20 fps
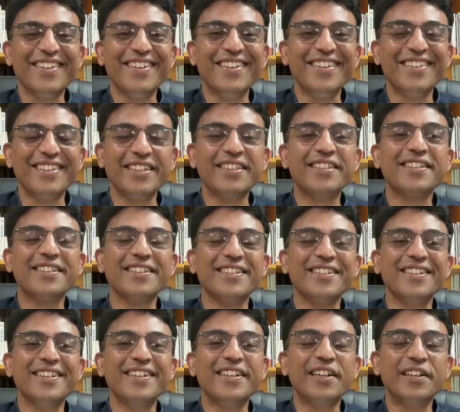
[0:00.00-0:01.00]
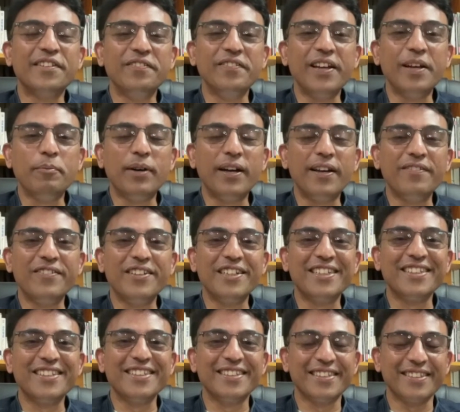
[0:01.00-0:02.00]
just convey my
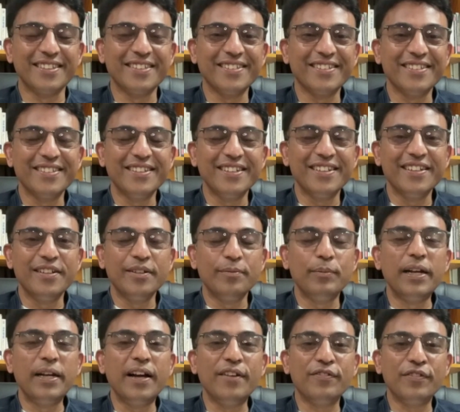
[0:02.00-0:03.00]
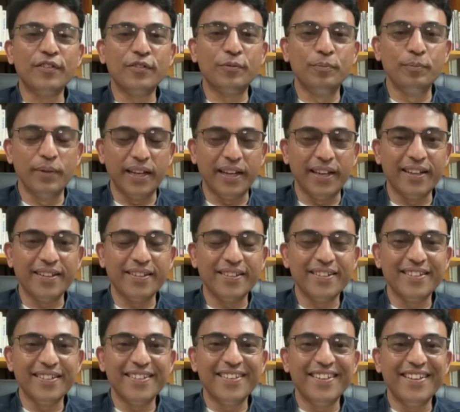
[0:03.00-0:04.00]
wishes behalf of me."
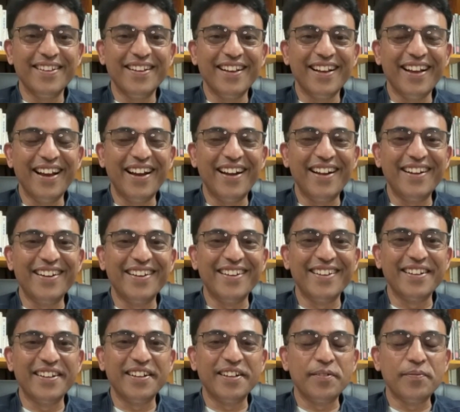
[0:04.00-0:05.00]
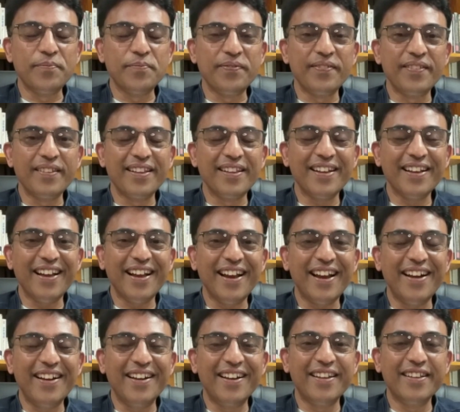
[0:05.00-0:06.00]

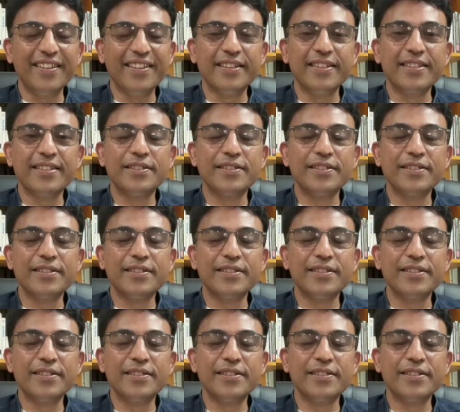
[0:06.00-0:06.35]
And this